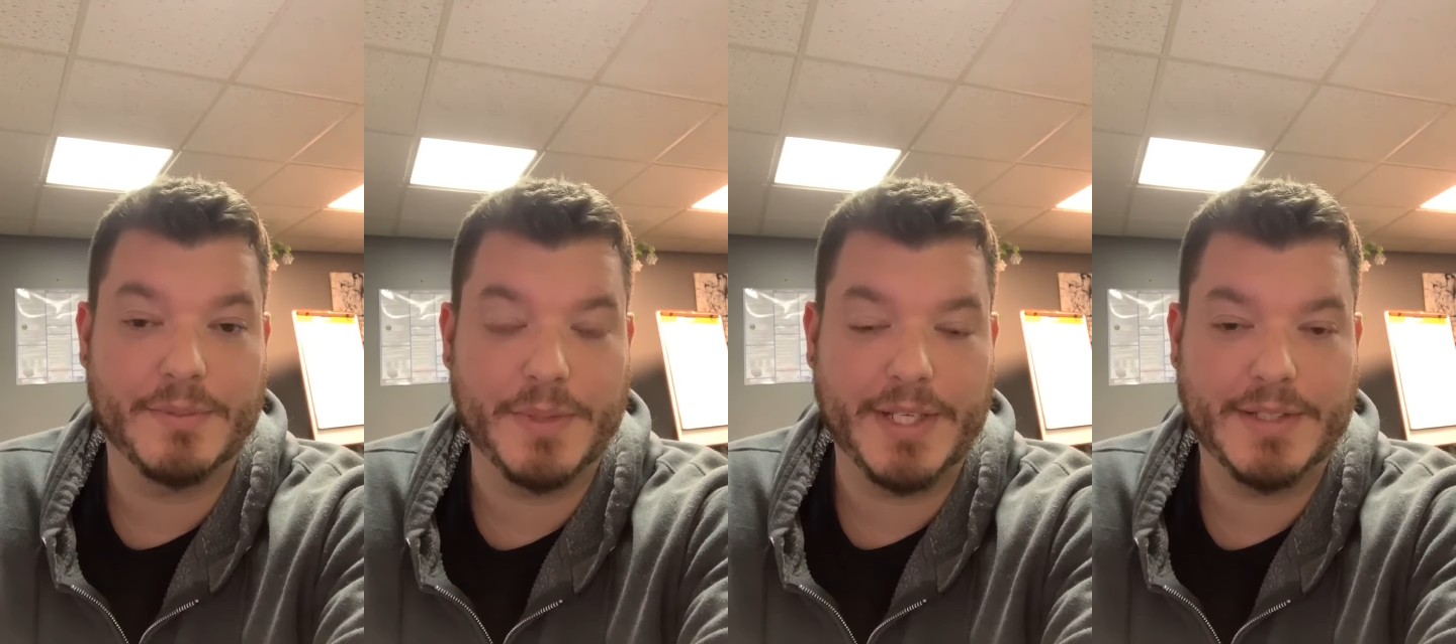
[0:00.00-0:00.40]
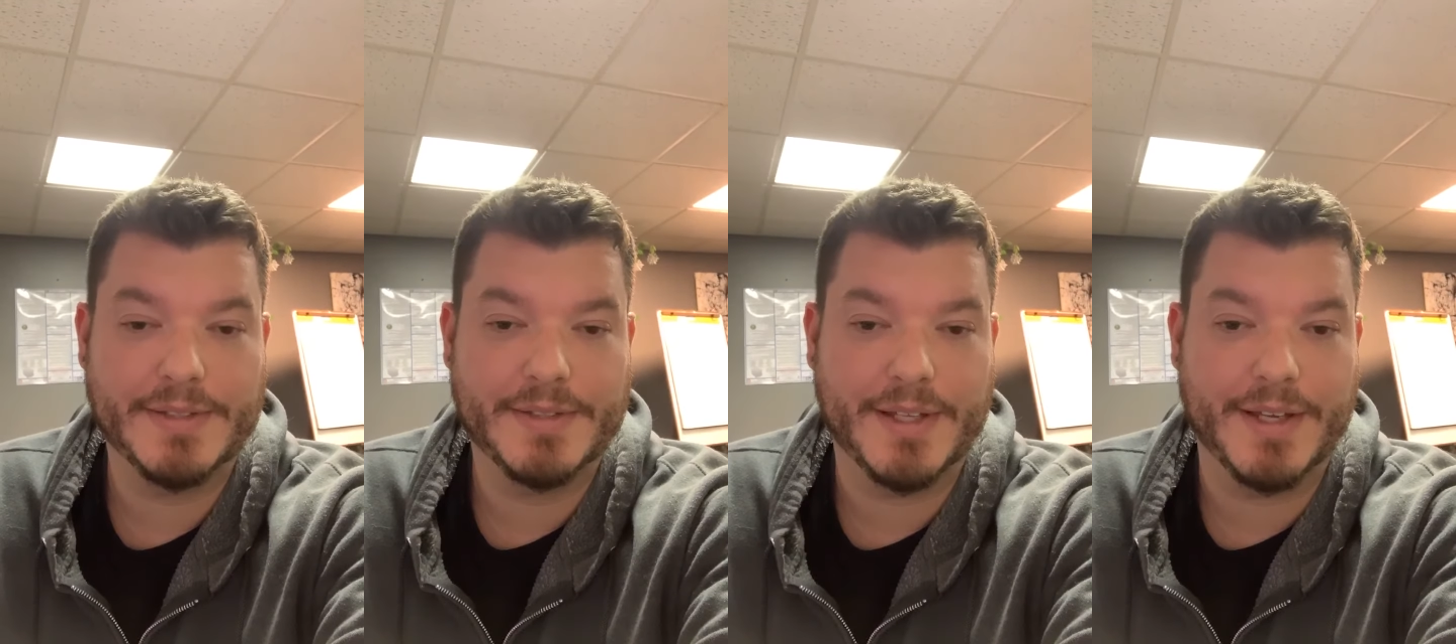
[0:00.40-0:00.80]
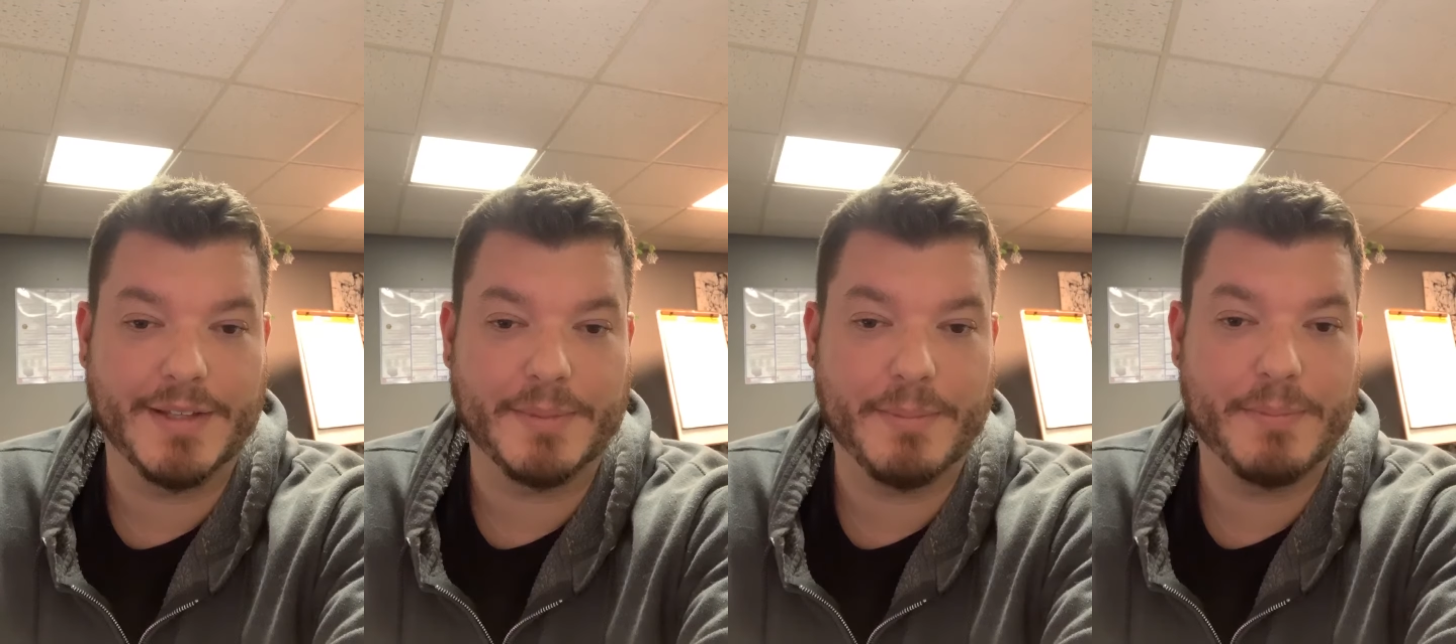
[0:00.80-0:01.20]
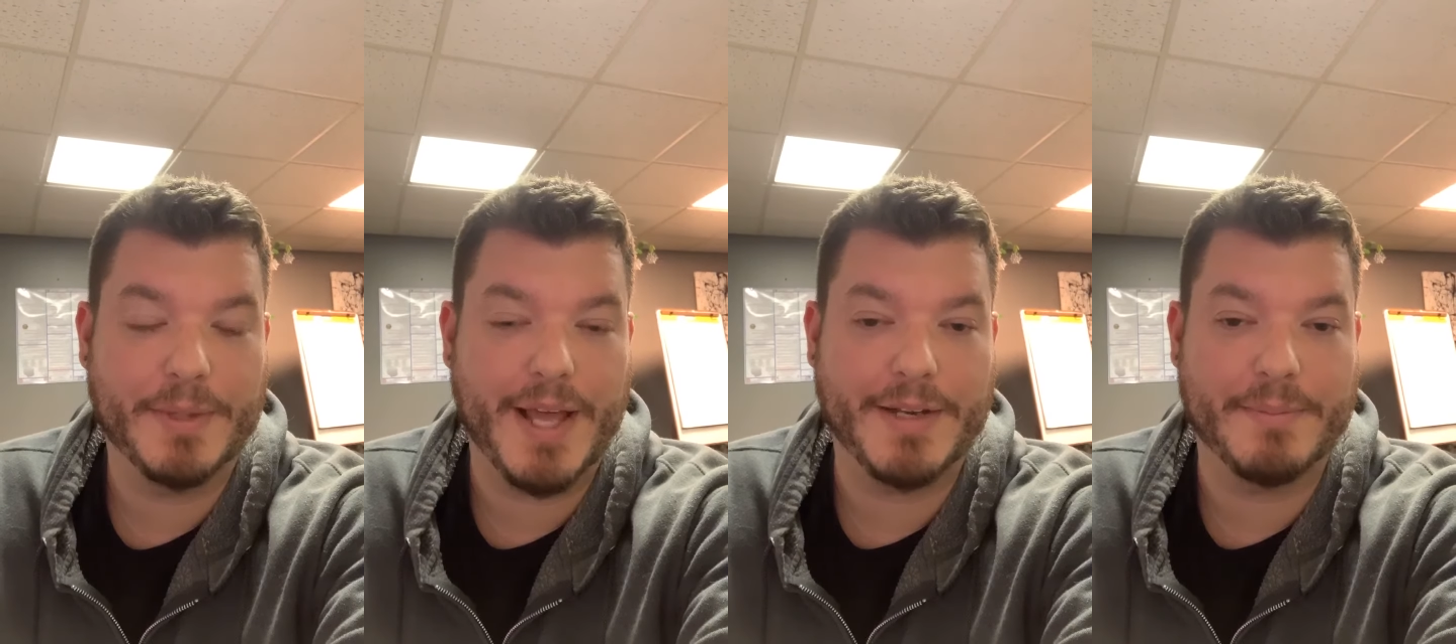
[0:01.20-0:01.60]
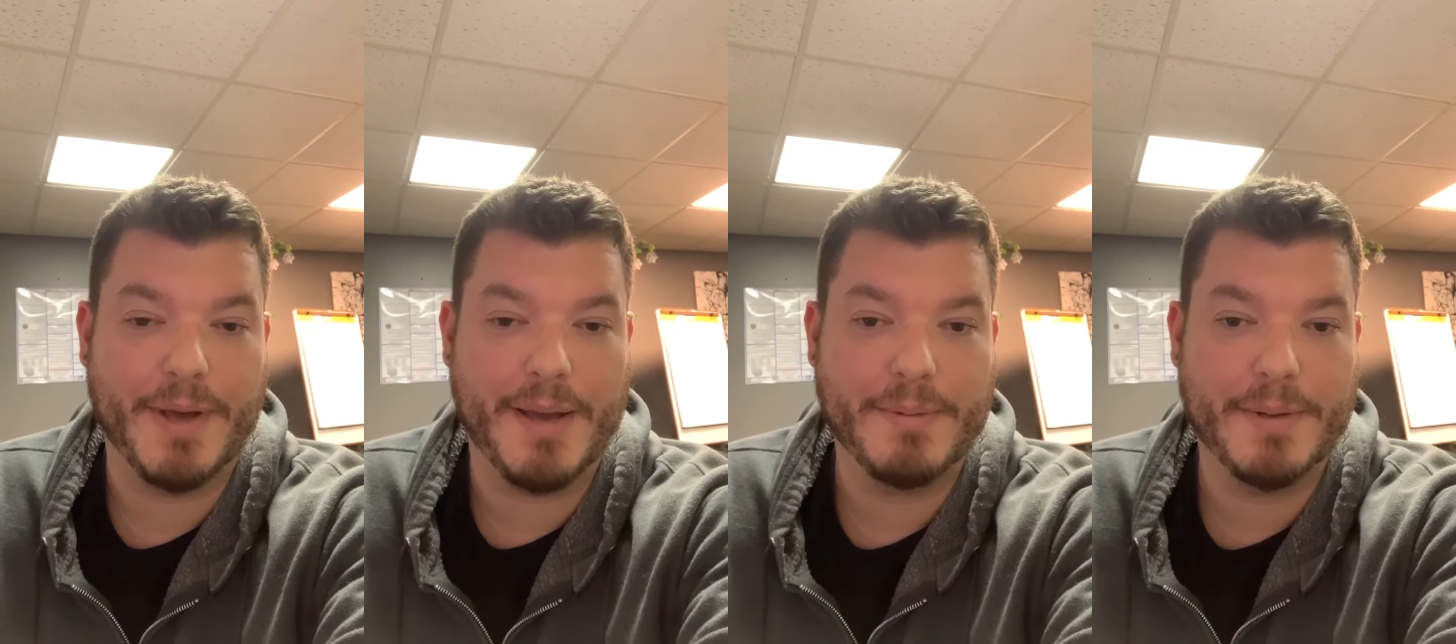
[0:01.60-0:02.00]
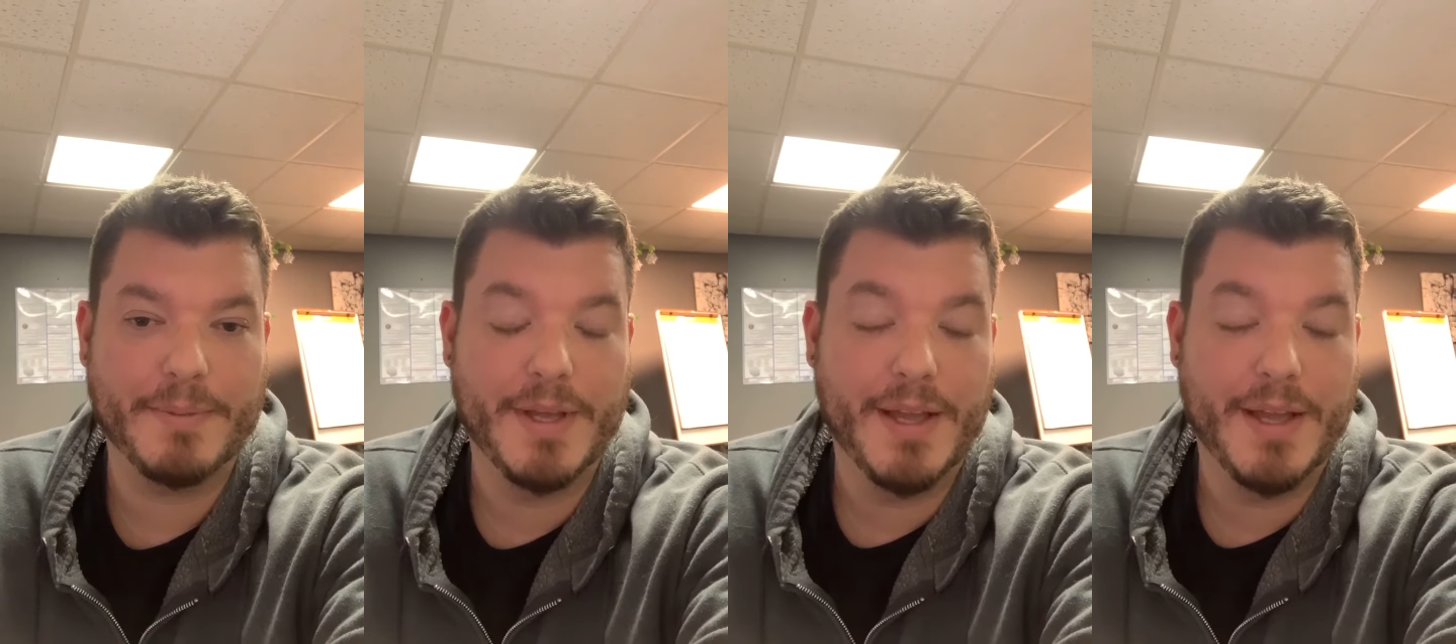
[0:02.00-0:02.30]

weeks uh, the Platinum Pop Up,